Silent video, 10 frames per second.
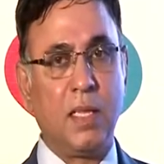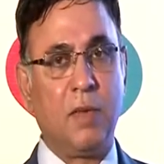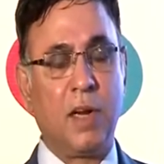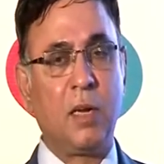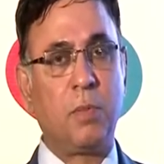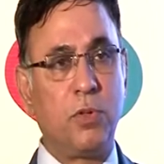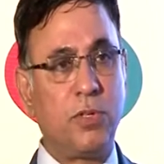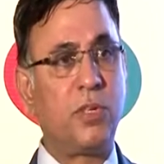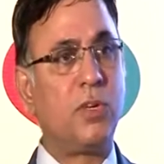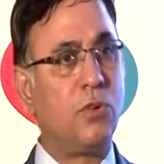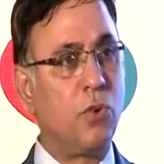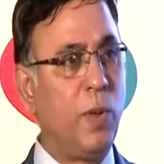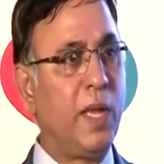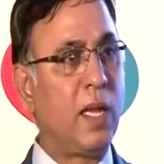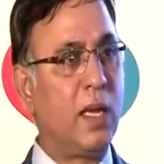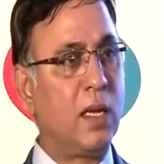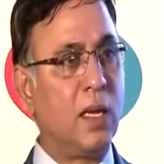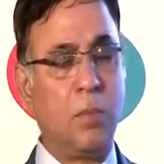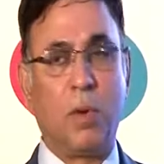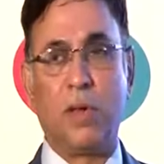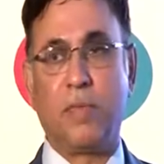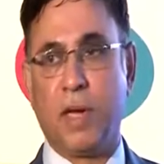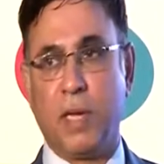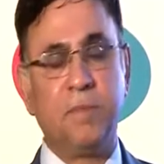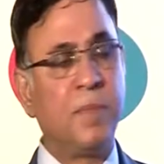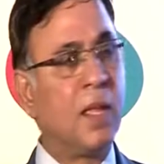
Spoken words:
they were in a position to tweak and modify.